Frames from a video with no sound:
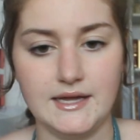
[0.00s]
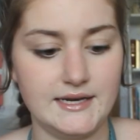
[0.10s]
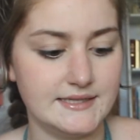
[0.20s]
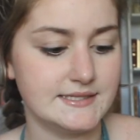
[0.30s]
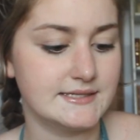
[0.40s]

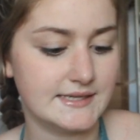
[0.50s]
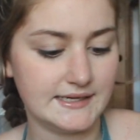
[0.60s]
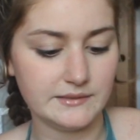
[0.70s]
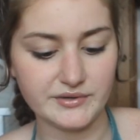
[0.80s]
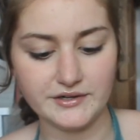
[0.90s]
And it's
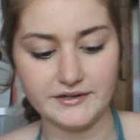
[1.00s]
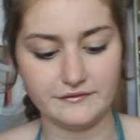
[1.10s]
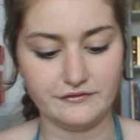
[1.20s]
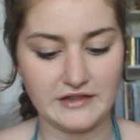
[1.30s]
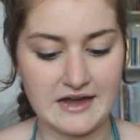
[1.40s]
Skinny Bird
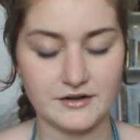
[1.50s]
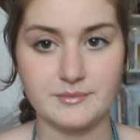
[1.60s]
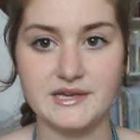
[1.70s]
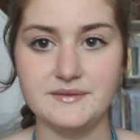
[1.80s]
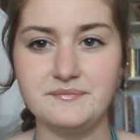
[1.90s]
and Flatter
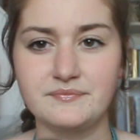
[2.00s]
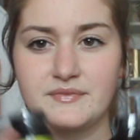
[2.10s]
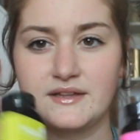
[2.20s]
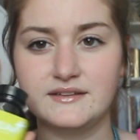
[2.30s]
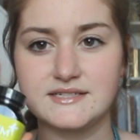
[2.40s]
Me.
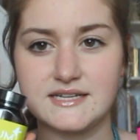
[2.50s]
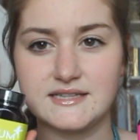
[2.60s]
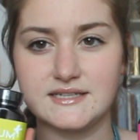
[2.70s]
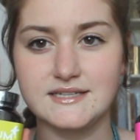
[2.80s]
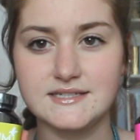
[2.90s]
It looks like
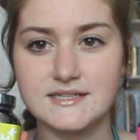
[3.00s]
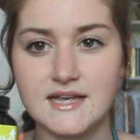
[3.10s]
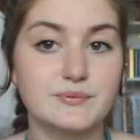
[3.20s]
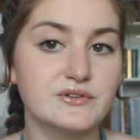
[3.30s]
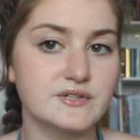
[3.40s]
this.
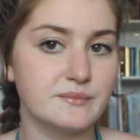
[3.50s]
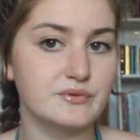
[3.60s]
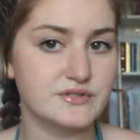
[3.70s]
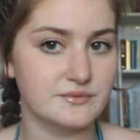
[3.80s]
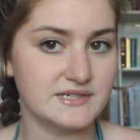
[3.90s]
It's supposed to
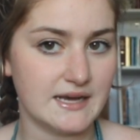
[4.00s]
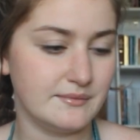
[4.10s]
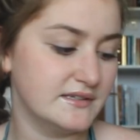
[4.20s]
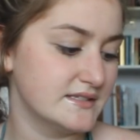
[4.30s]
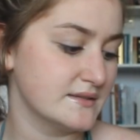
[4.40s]
boost your
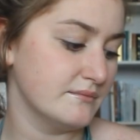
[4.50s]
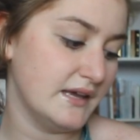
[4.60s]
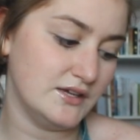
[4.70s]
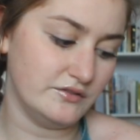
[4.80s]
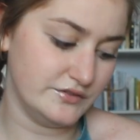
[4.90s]
metabolism,
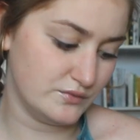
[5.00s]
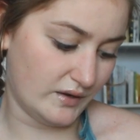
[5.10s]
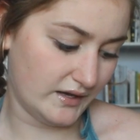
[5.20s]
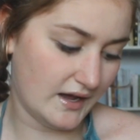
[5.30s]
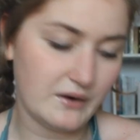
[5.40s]
make you lose
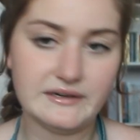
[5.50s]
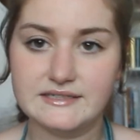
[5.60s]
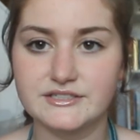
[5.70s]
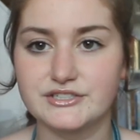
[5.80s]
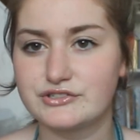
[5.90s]
weight. I
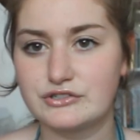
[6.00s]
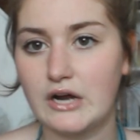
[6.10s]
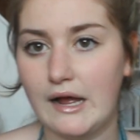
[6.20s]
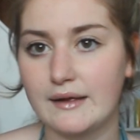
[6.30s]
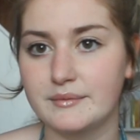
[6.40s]
wanted to just
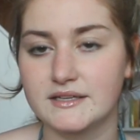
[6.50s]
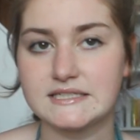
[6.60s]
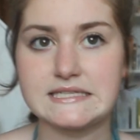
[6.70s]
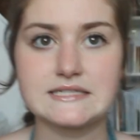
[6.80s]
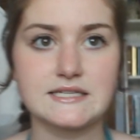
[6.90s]
try
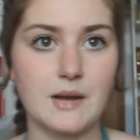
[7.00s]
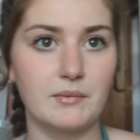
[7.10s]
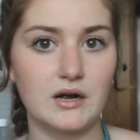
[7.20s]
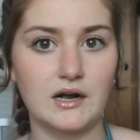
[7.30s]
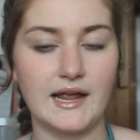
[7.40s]
because it's
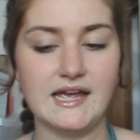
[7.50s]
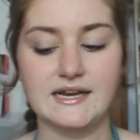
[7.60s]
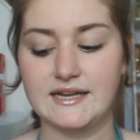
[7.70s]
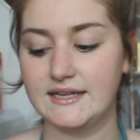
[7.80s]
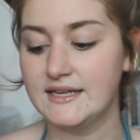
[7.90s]
summer,
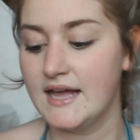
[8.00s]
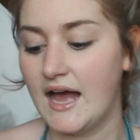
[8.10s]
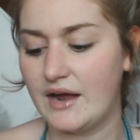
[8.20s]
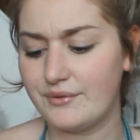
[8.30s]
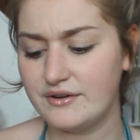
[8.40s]
and
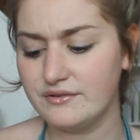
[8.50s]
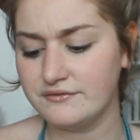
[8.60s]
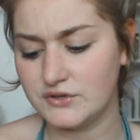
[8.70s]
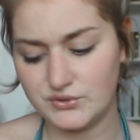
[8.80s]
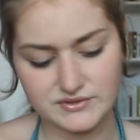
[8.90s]
I read
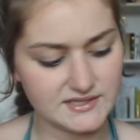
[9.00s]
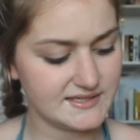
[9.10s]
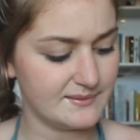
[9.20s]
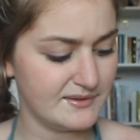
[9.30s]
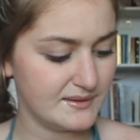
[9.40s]
reviews
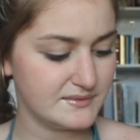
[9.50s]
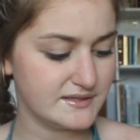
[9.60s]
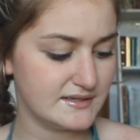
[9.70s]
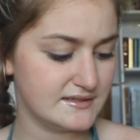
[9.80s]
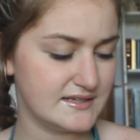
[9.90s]
and some of them
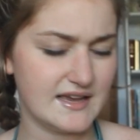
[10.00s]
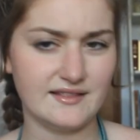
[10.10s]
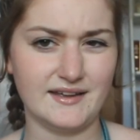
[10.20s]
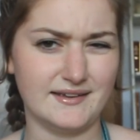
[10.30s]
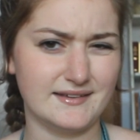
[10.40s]

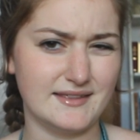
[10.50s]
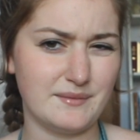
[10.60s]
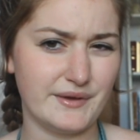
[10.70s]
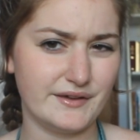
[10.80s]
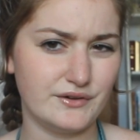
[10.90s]
say like
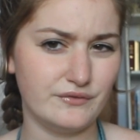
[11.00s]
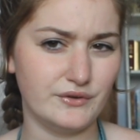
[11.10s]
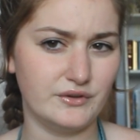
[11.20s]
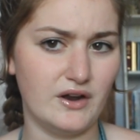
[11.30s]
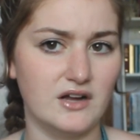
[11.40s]
they make you
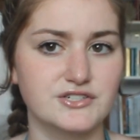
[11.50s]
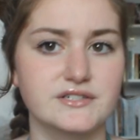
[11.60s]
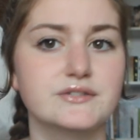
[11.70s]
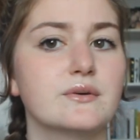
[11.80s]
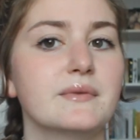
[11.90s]
feel
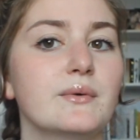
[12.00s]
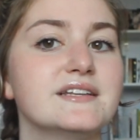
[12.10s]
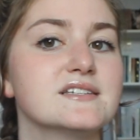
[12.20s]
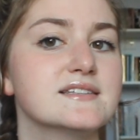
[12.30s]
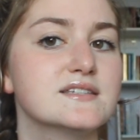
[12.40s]
nauseous. So I'm gonna
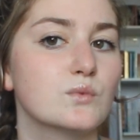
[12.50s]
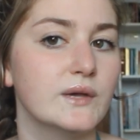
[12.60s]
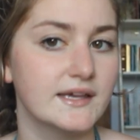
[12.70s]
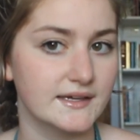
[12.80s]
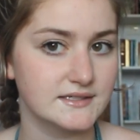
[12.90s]
wait till this
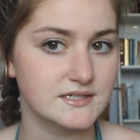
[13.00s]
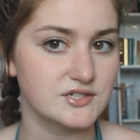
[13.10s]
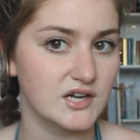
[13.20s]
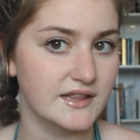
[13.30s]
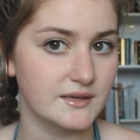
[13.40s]
weekend to
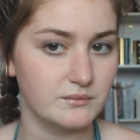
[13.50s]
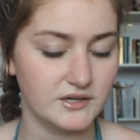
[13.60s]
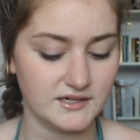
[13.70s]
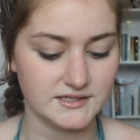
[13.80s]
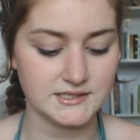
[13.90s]
try them
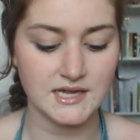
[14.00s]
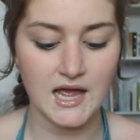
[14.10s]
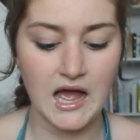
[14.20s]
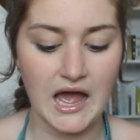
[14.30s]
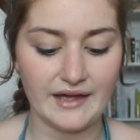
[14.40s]
because
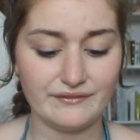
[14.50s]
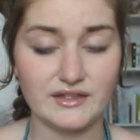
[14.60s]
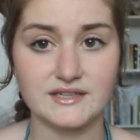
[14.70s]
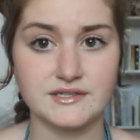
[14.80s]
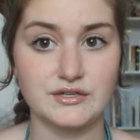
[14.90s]
I have
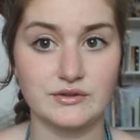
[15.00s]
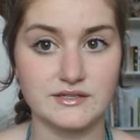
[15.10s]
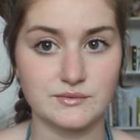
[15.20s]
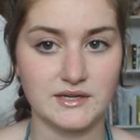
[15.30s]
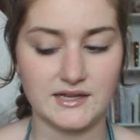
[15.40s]
things to do
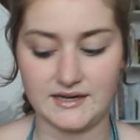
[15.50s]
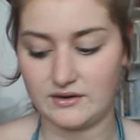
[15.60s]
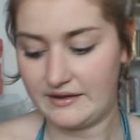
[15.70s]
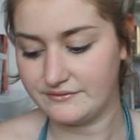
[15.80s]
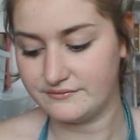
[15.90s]
this week and I
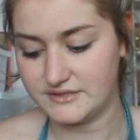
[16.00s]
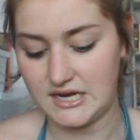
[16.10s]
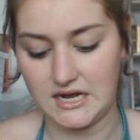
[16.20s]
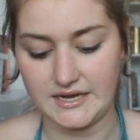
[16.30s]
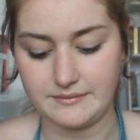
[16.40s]
don't have
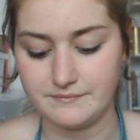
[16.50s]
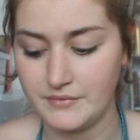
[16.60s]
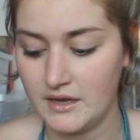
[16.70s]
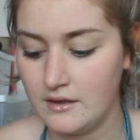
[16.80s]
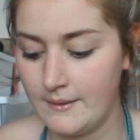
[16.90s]
time.
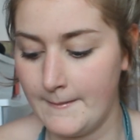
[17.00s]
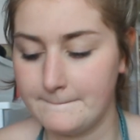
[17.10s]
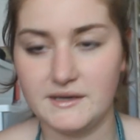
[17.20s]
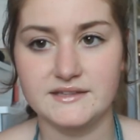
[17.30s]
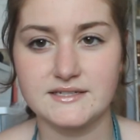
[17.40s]

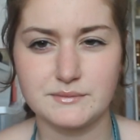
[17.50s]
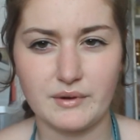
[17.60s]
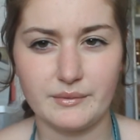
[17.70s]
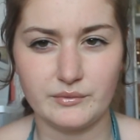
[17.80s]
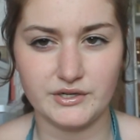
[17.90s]
But this is
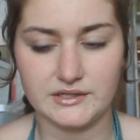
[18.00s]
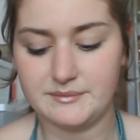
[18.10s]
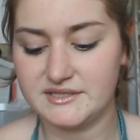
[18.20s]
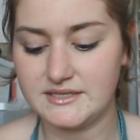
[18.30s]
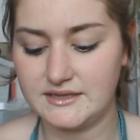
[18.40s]
probably when you're
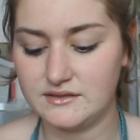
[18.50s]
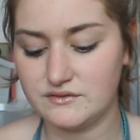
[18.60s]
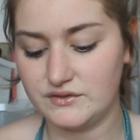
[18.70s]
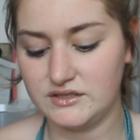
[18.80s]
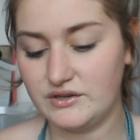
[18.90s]
gonna be seeing
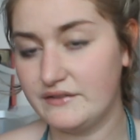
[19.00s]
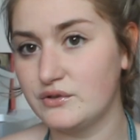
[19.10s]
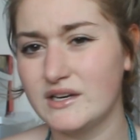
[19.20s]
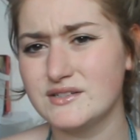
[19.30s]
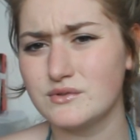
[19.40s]
this video. If
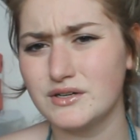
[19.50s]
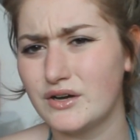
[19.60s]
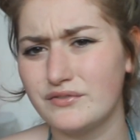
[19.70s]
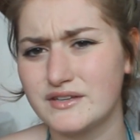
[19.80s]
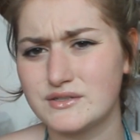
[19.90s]
you guys want to
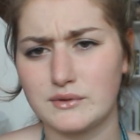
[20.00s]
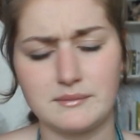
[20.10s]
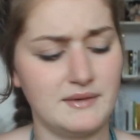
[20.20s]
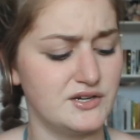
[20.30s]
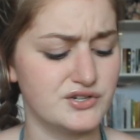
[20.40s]
know if these
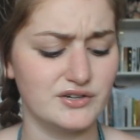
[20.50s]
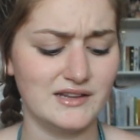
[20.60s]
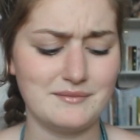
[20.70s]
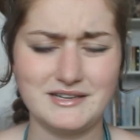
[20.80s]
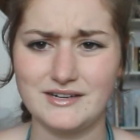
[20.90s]
work, make sure to
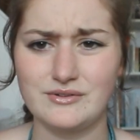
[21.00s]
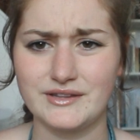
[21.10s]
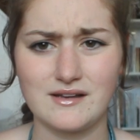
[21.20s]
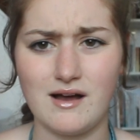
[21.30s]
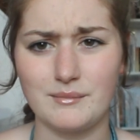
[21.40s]
let me know
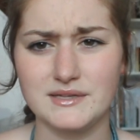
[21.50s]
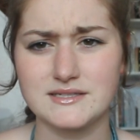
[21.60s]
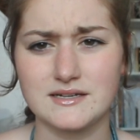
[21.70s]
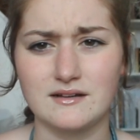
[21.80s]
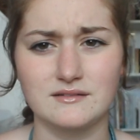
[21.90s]
in the
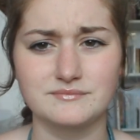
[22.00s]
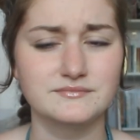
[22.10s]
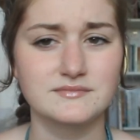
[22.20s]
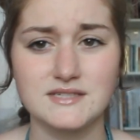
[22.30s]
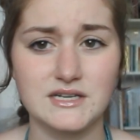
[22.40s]
comments and I'll
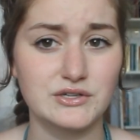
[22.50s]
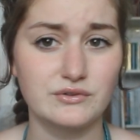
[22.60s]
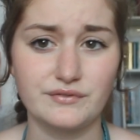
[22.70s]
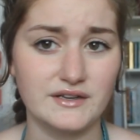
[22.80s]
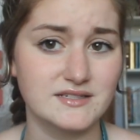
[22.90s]
tell you
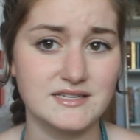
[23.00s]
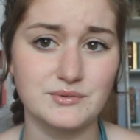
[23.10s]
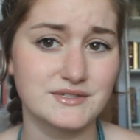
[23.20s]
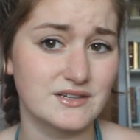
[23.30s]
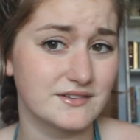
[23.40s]
if I see
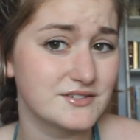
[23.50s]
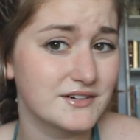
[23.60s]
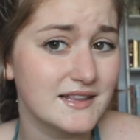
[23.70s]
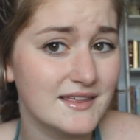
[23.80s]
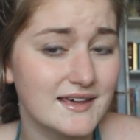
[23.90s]
results or
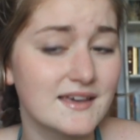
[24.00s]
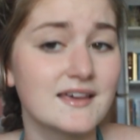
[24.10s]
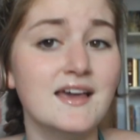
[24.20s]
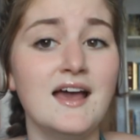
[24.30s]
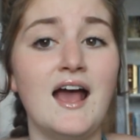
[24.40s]
anything.